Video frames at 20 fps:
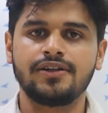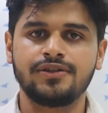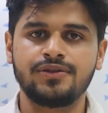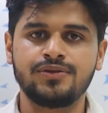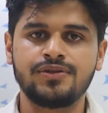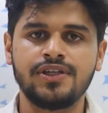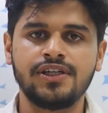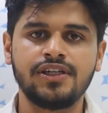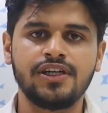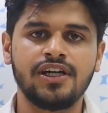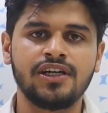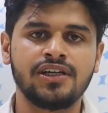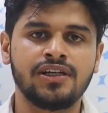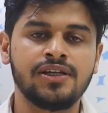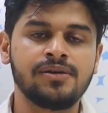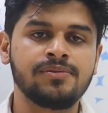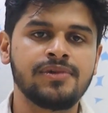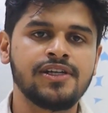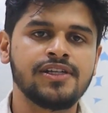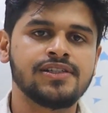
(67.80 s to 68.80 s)
Using
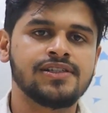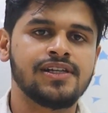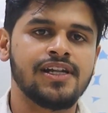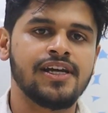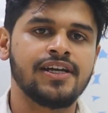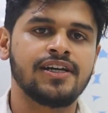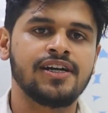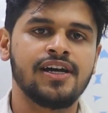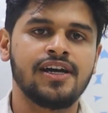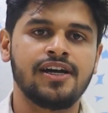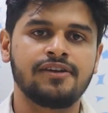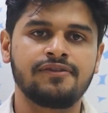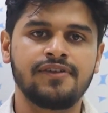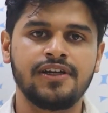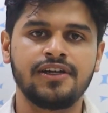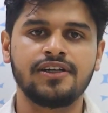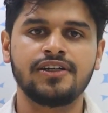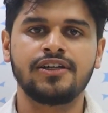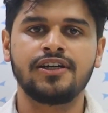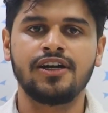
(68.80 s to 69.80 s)
DuckDB is like
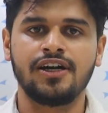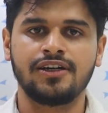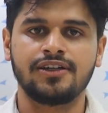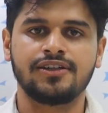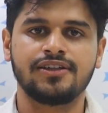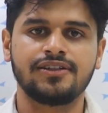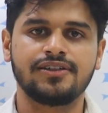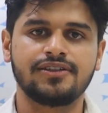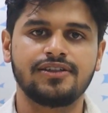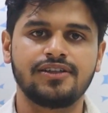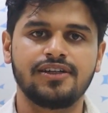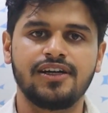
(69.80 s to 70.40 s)
having a duck.